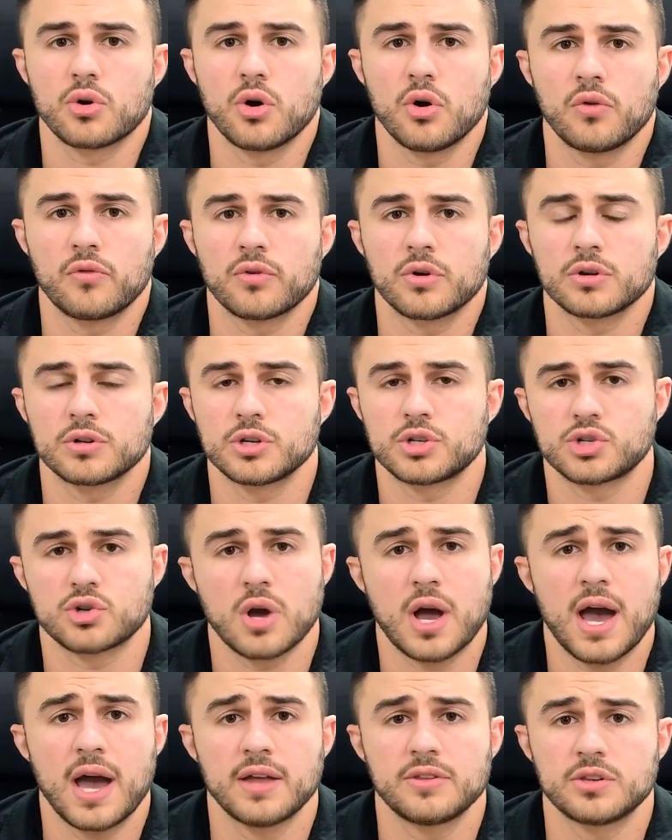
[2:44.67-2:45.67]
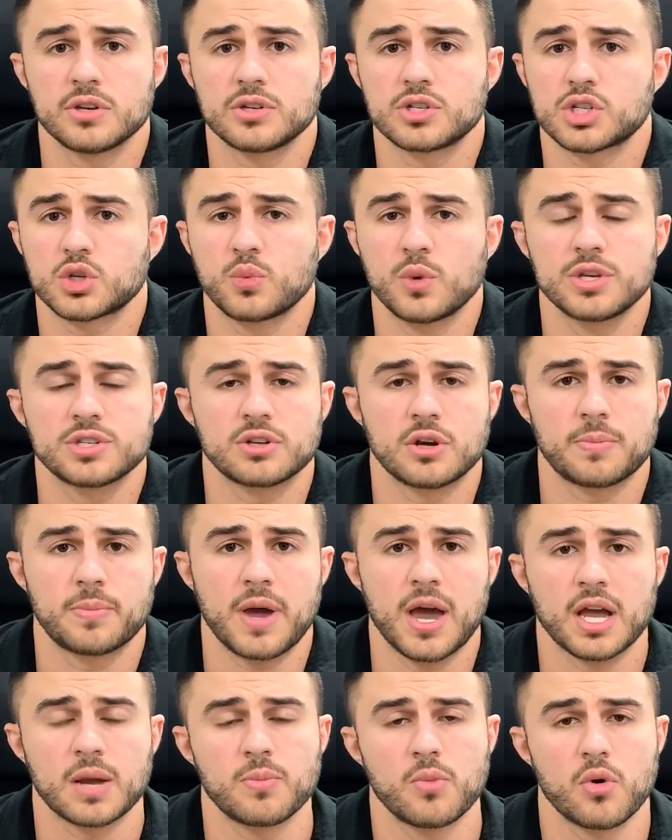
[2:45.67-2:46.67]
over to try to squeeze their
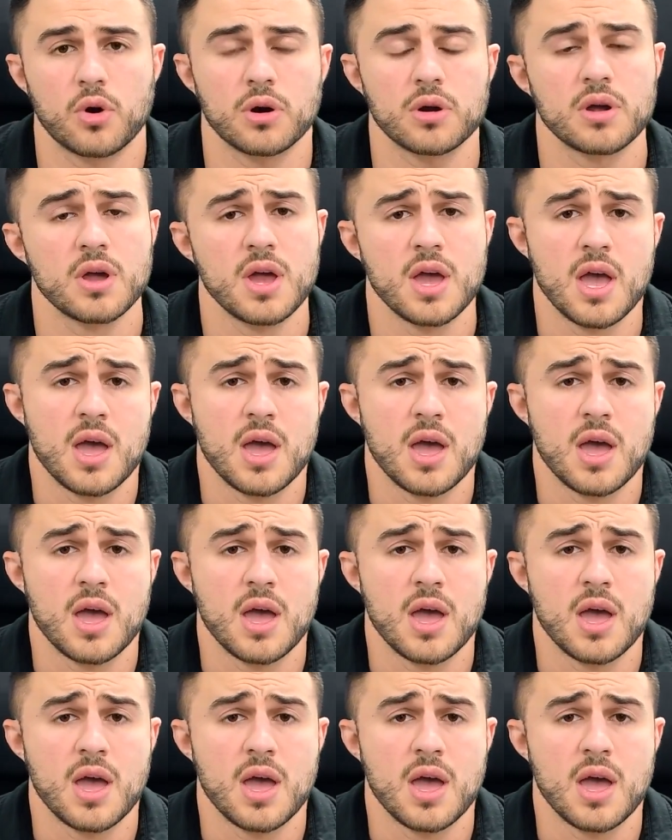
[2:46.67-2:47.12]
pec more,